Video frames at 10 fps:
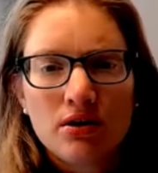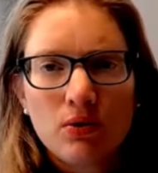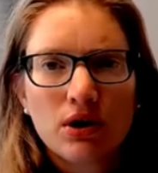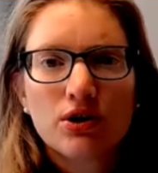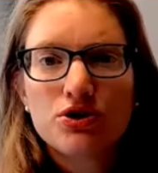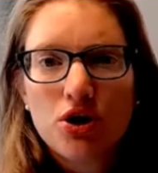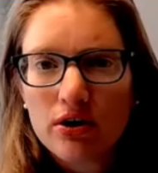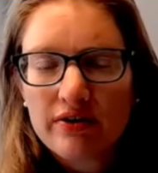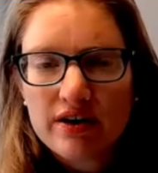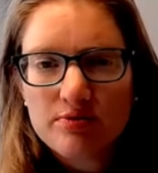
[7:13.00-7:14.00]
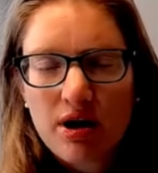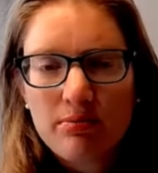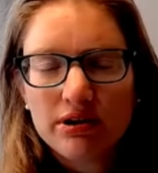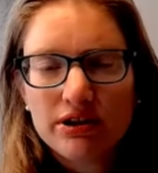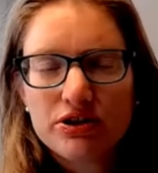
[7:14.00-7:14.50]
or a guitar that is
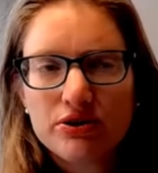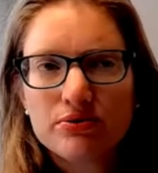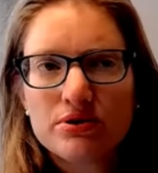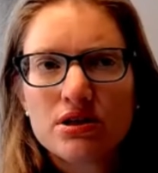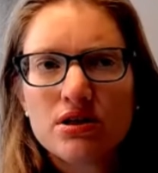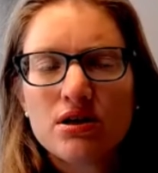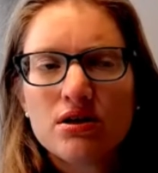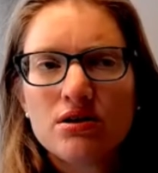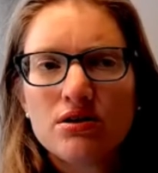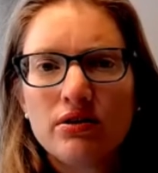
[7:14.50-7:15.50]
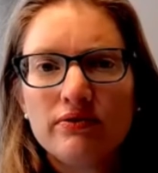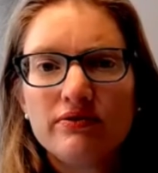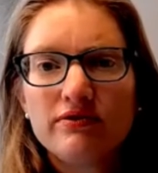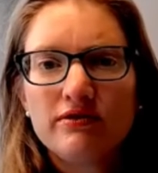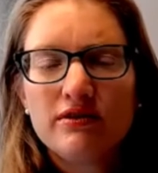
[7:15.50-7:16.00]
properly tuned.
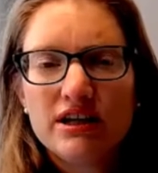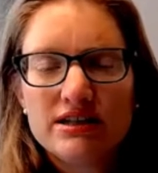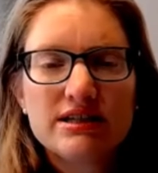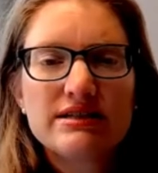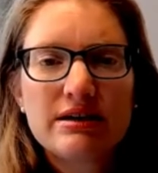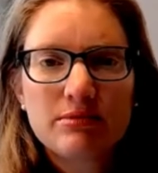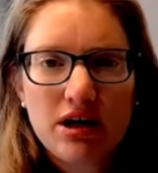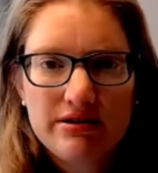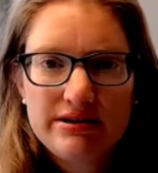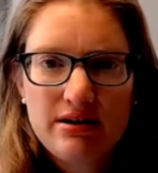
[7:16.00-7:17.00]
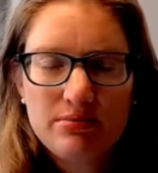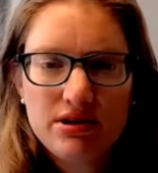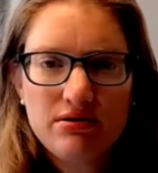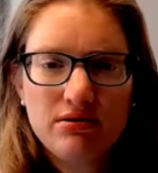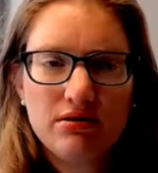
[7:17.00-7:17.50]
It's the same
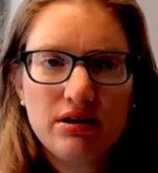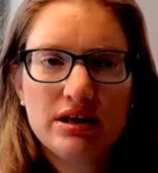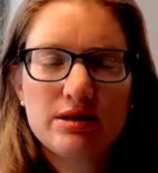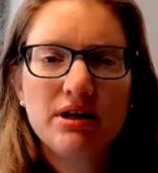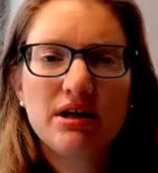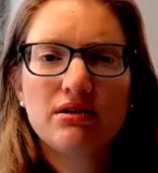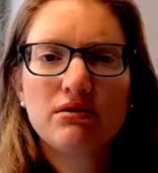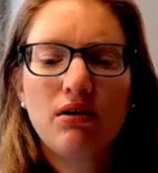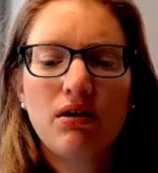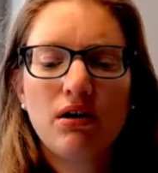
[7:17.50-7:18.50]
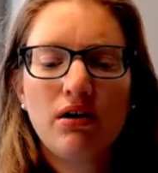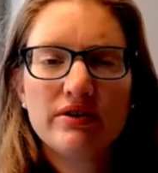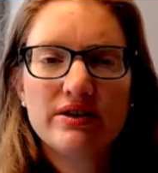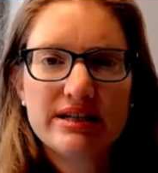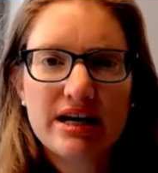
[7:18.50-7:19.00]
concept. It's being on
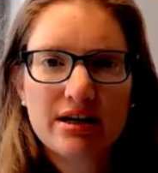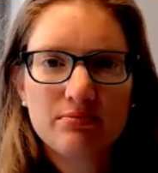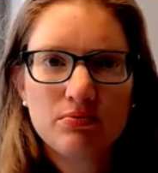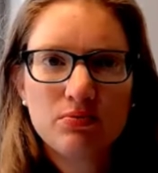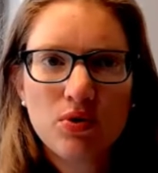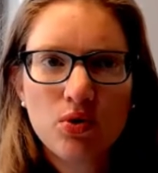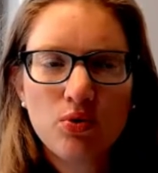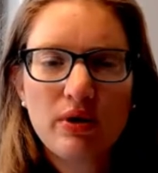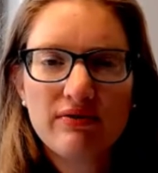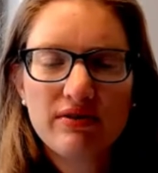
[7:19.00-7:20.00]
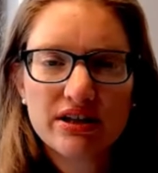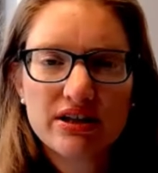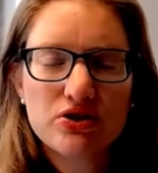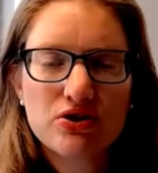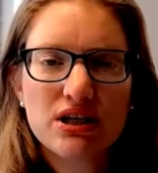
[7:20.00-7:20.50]
the same wavelength
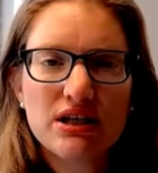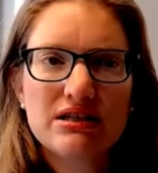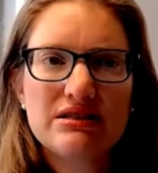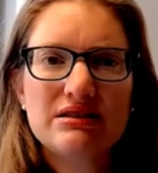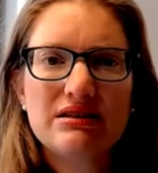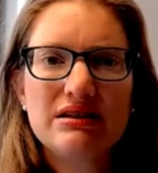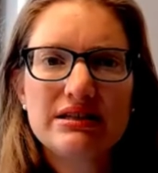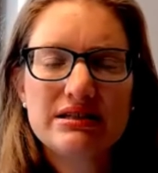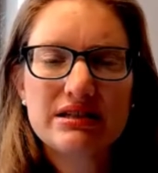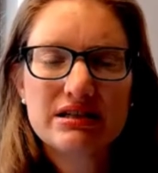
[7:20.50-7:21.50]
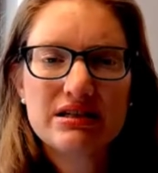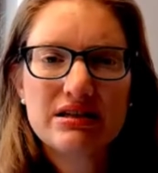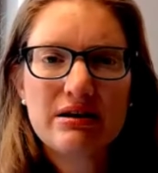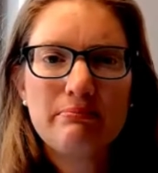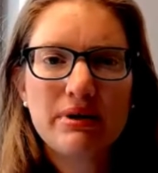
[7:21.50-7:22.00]
as your kids, listening to
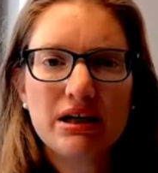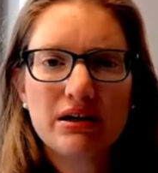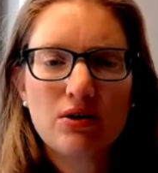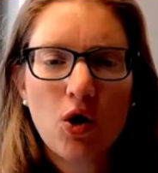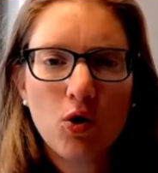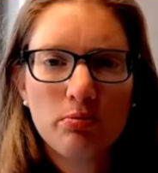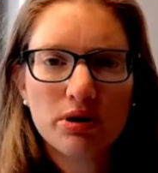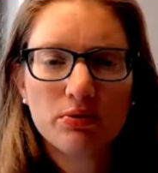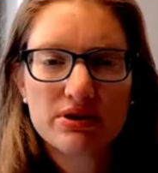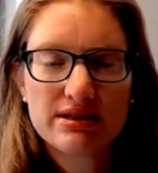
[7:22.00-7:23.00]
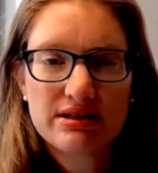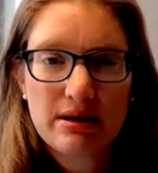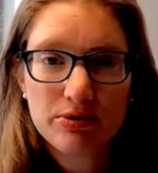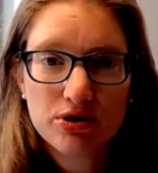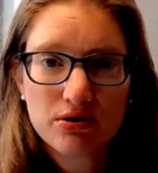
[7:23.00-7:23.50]
them, being an open
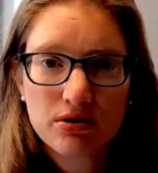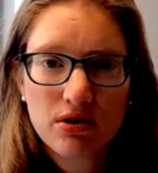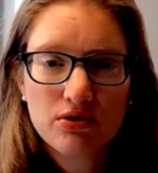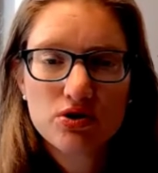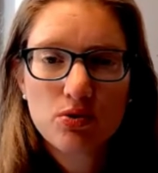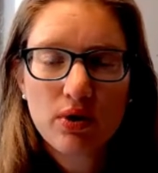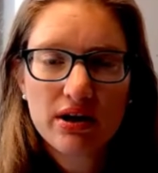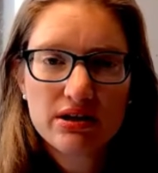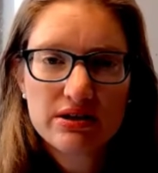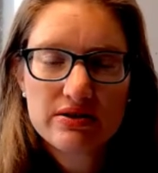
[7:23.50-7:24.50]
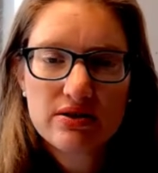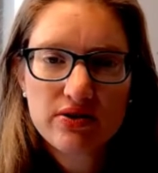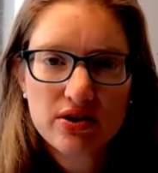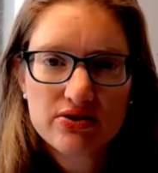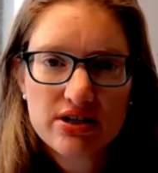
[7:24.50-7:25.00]
receptor to what it is that
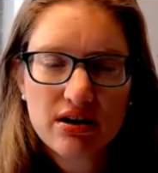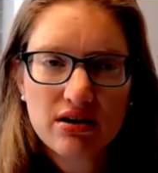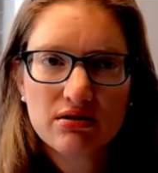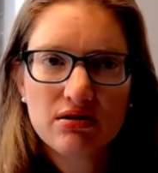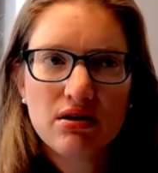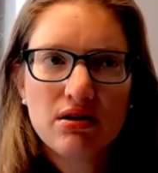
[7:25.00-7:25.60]
they're saying.